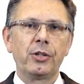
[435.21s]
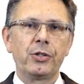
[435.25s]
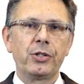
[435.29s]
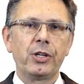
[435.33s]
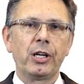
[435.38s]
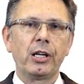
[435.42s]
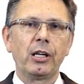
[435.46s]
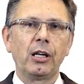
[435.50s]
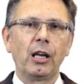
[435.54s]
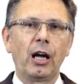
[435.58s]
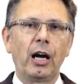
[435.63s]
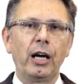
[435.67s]

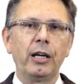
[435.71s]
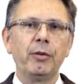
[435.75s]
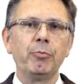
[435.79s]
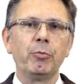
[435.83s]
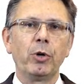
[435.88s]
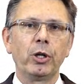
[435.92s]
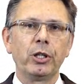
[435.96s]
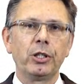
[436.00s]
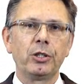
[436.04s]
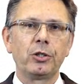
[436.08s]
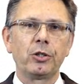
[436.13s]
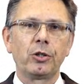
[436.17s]
single ion
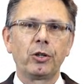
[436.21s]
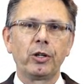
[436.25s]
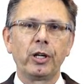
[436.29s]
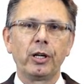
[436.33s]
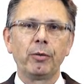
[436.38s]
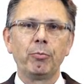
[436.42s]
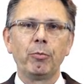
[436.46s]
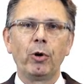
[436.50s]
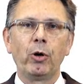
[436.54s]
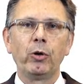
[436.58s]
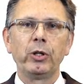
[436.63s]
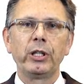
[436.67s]

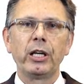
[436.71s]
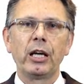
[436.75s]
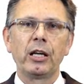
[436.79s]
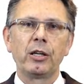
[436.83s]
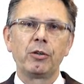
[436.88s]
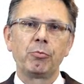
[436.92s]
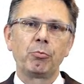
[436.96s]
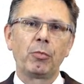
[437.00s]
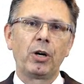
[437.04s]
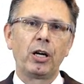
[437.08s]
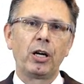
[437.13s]
monitoring mode at